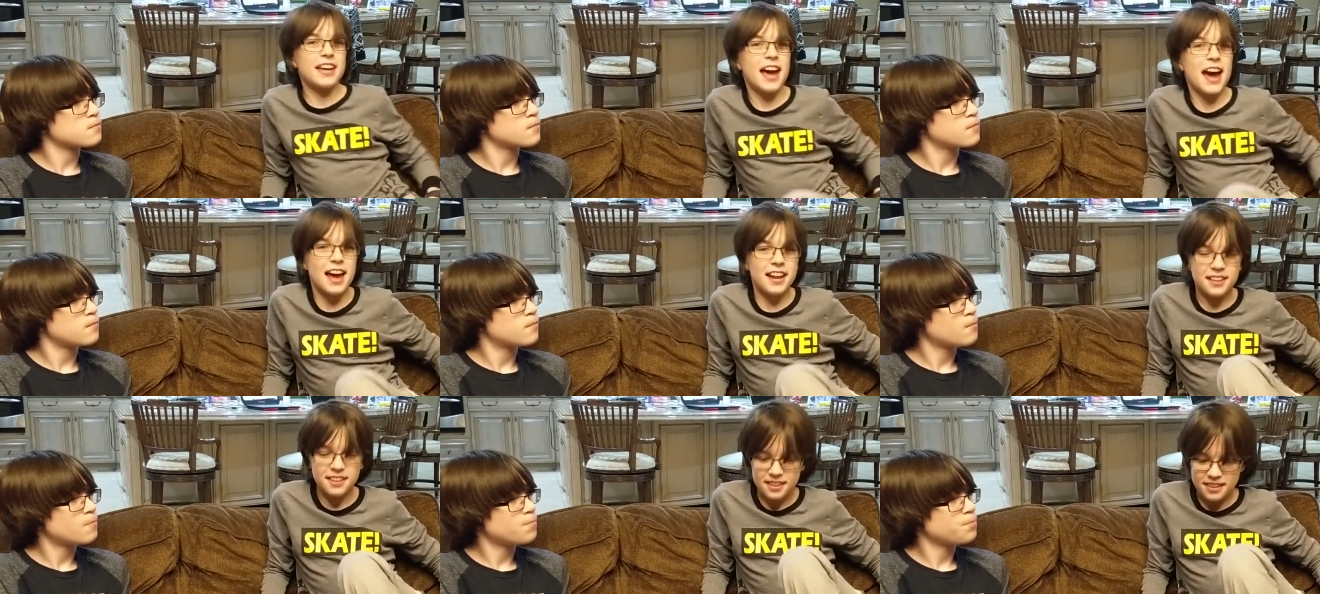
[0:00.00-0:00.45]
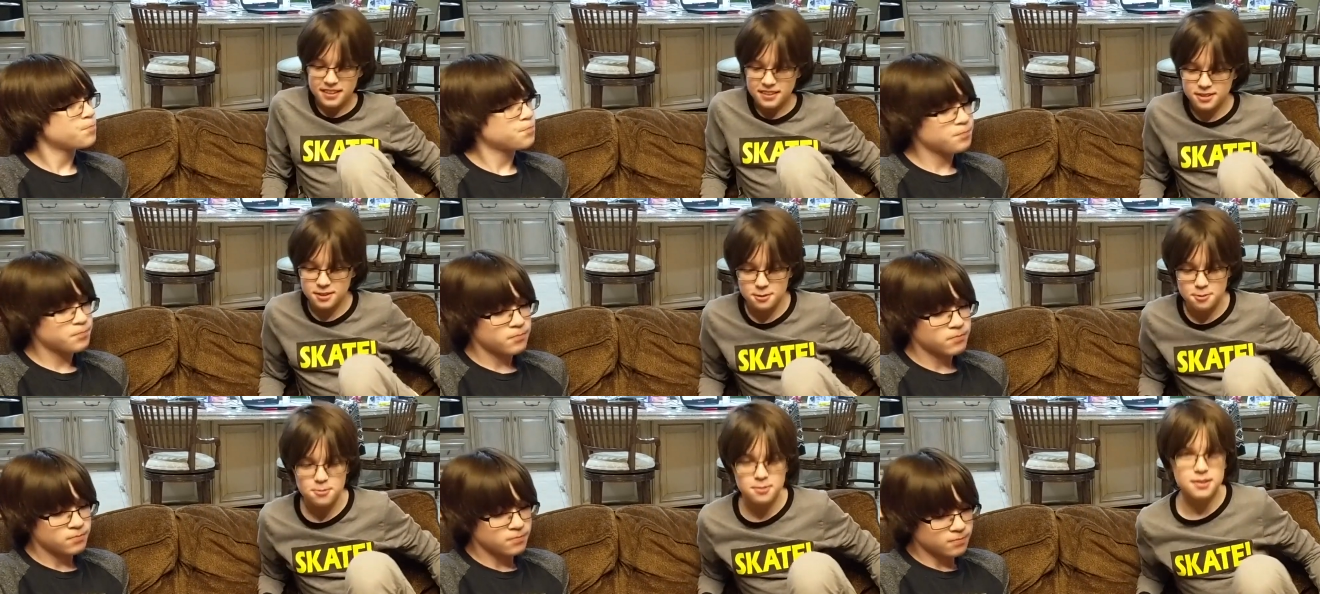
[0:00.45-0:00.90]
Speaker 1: They added these
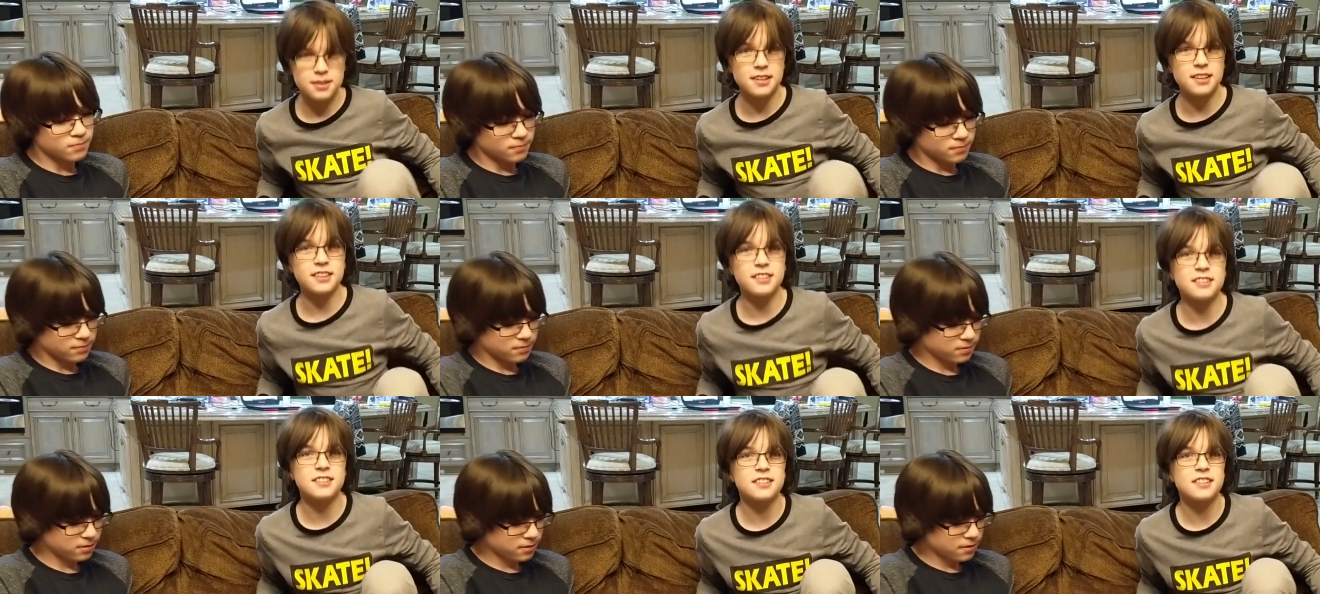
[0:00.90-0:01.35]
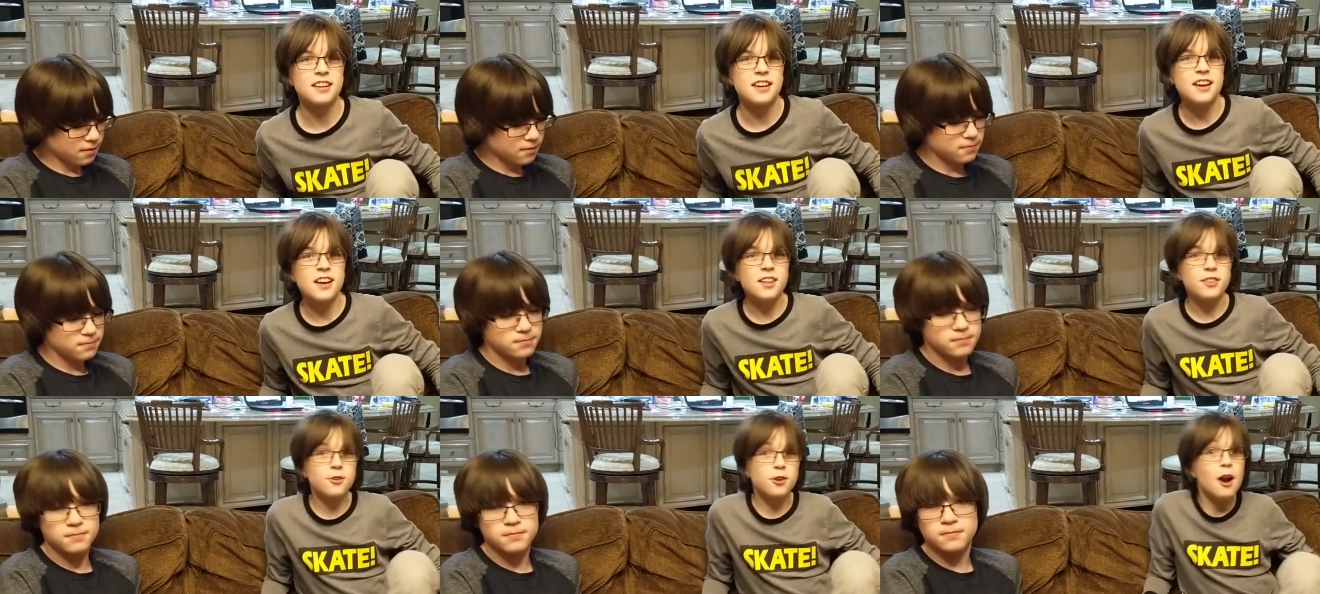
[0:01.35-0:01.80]
new things.
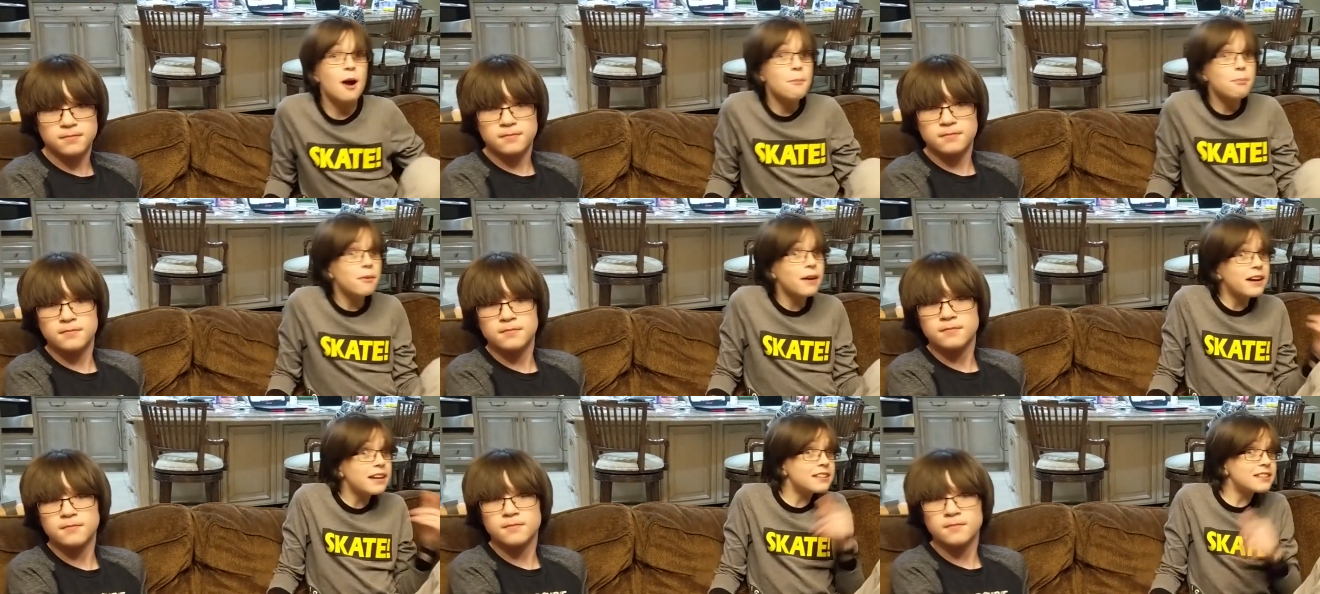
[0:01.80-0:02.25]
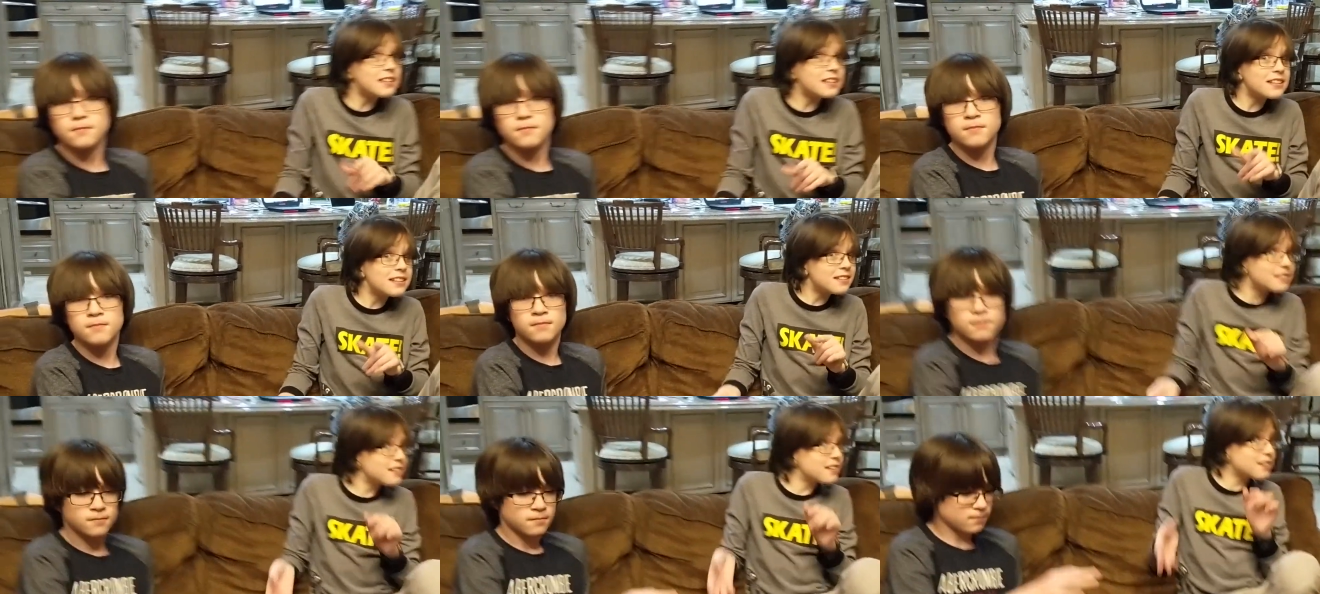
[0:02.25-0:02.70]
They're oh, not
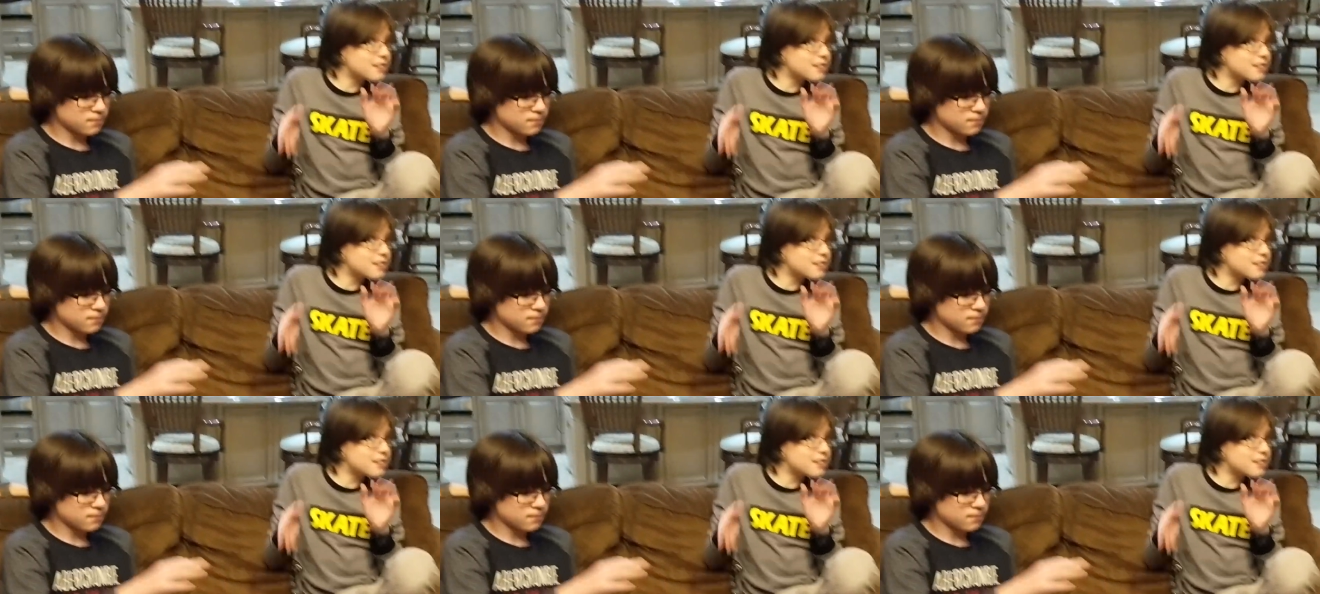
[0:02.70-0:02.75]
braces.